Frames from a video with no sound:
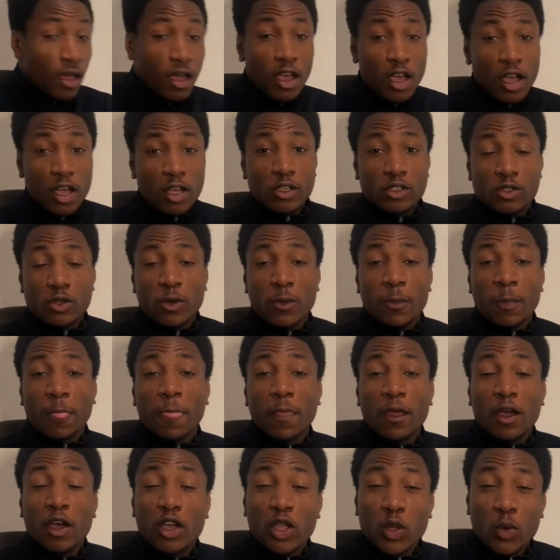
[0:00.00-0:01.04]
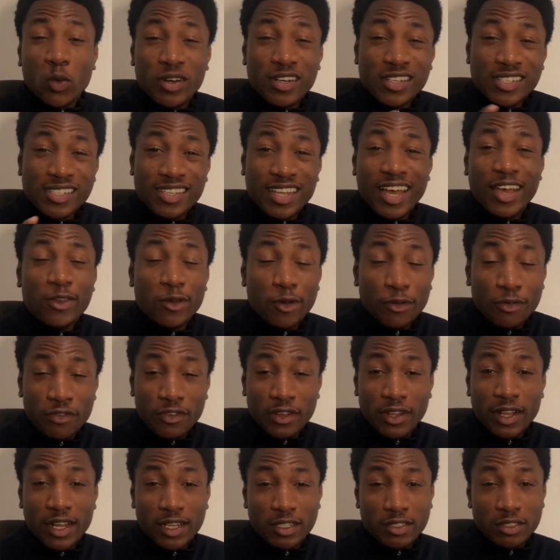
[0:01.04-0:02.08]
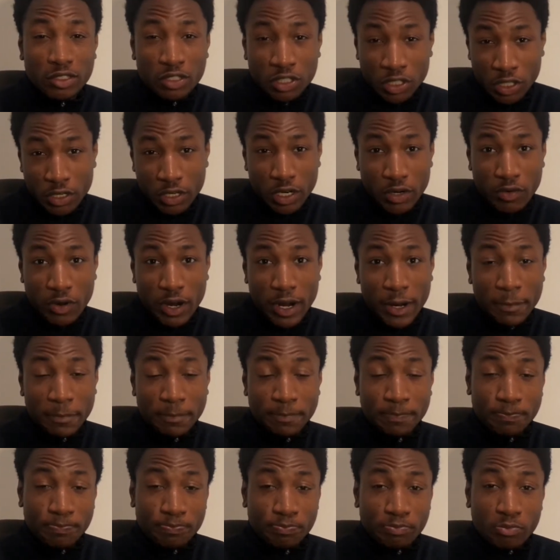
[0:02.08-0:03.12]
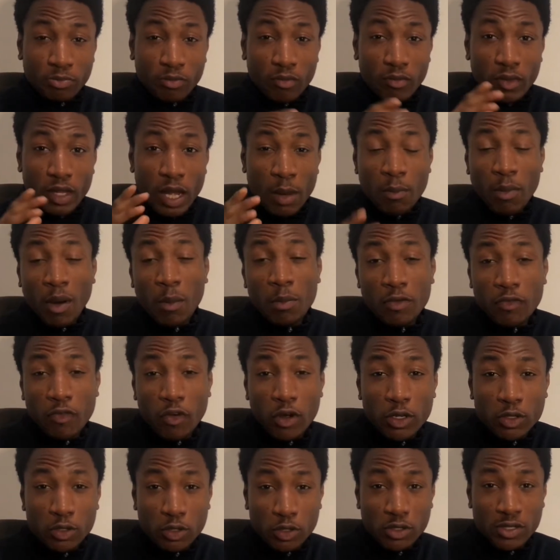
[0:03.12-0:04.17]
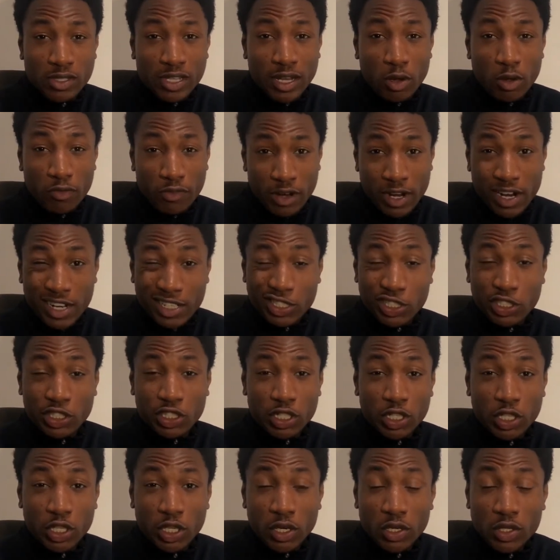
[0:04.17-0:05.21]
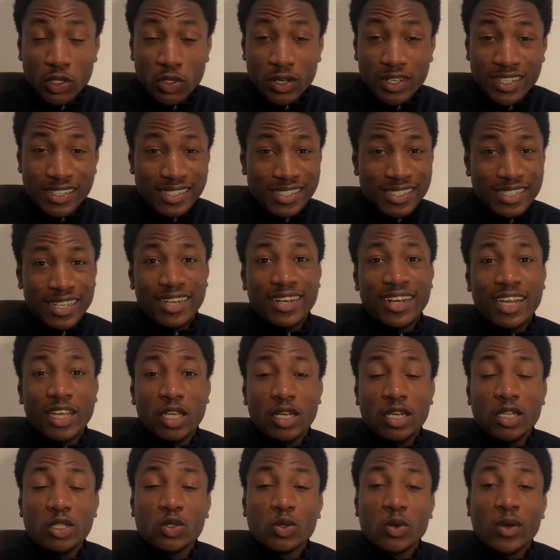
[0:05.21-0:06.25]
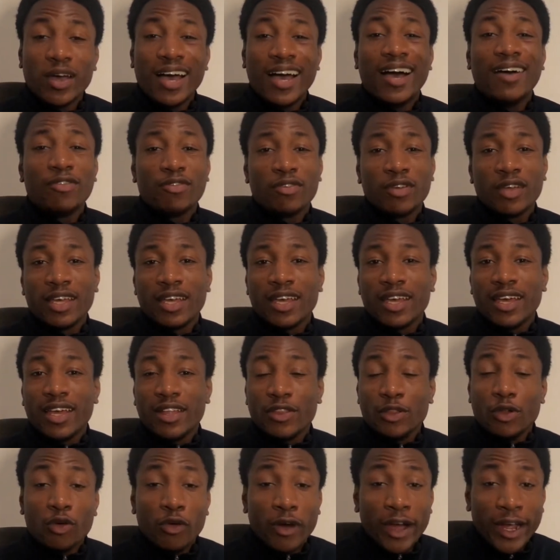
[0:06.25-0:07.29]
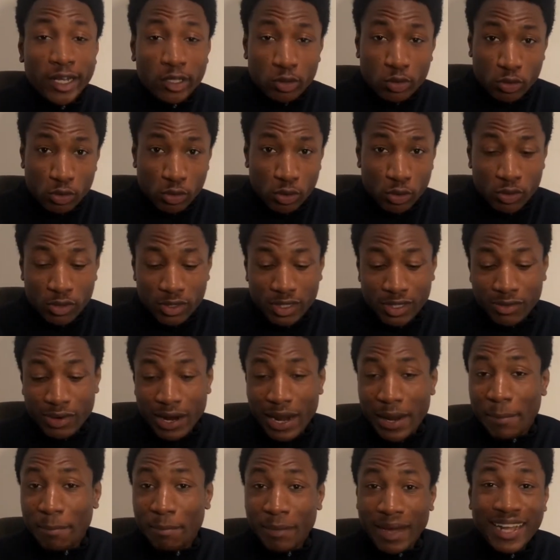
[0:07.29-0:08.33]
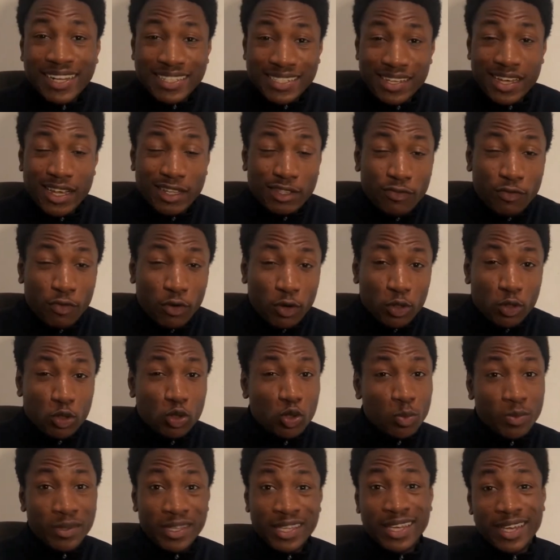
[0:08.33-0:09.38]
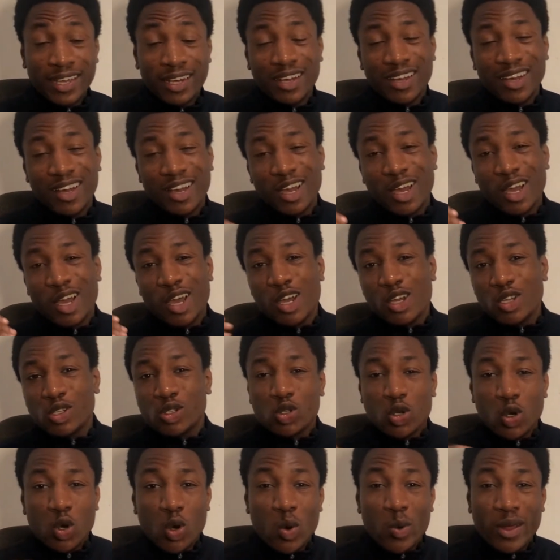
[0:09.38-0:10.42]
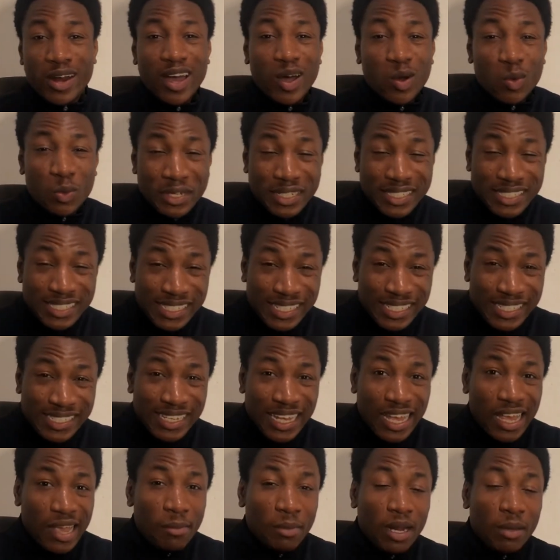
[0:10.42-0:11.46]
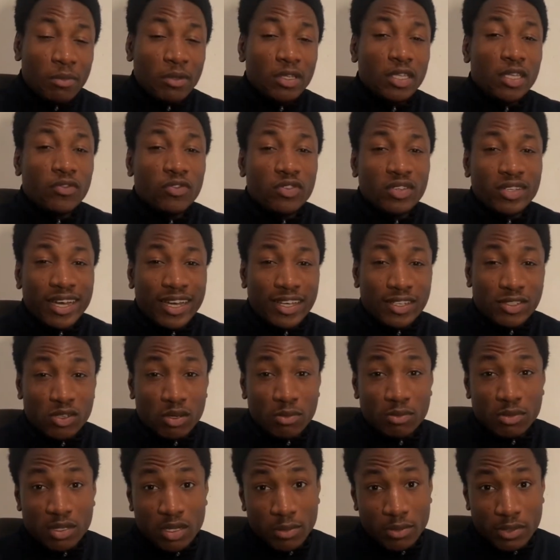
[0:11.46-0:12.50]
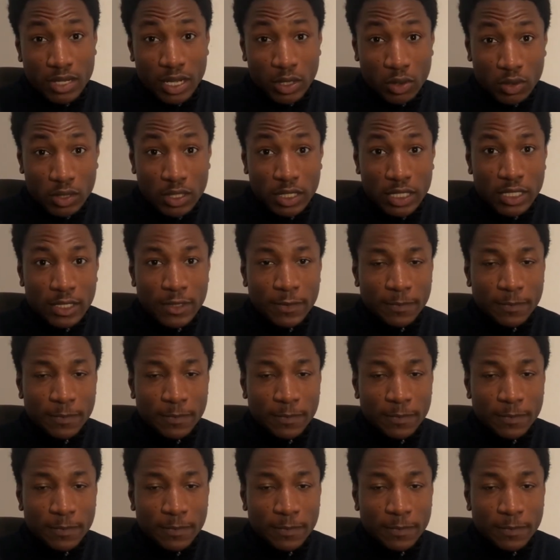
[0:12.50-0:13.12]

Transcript: So you want to start your freelance journey, right? But before you do start your freelance journey, you need to understand that you need to have the right tools, the right mindset for you to begin. So without wasting time, let me give you guys some tips that you need.